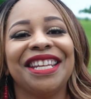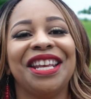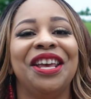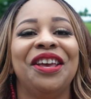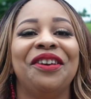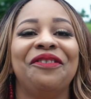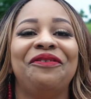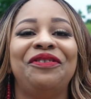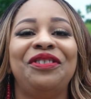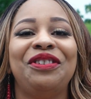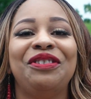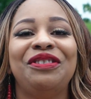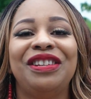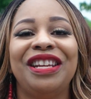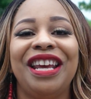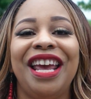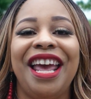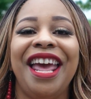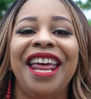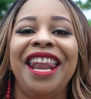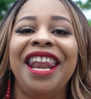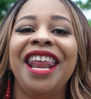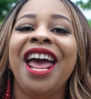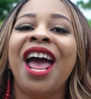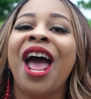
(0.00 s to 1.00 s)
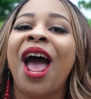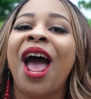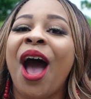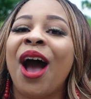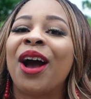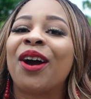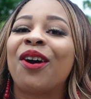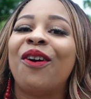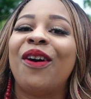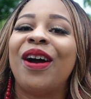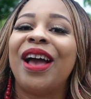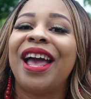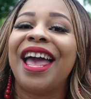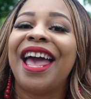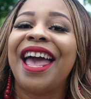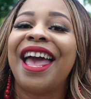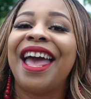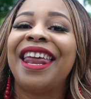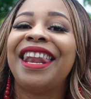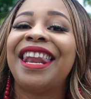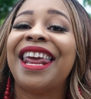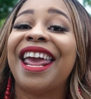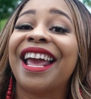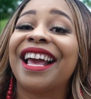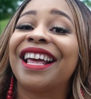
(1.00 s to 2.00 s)
If you did, go
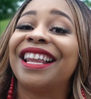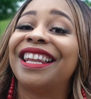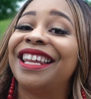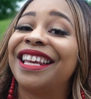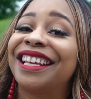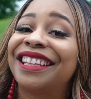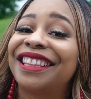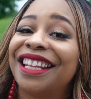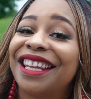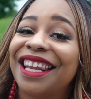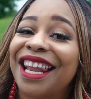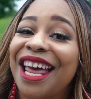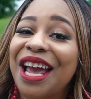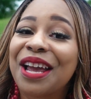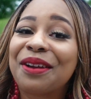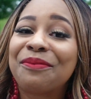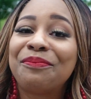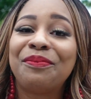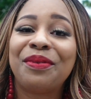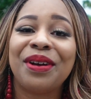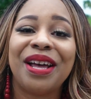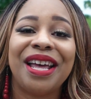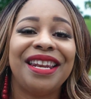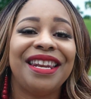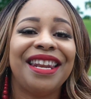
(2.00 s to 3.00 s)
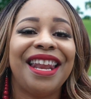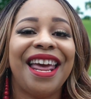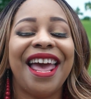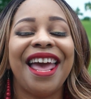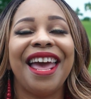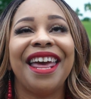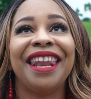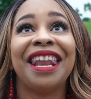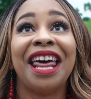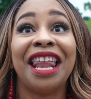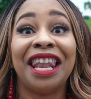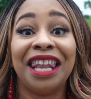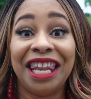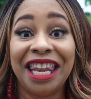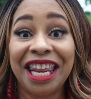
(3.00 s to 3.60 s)
ahead and click the like button and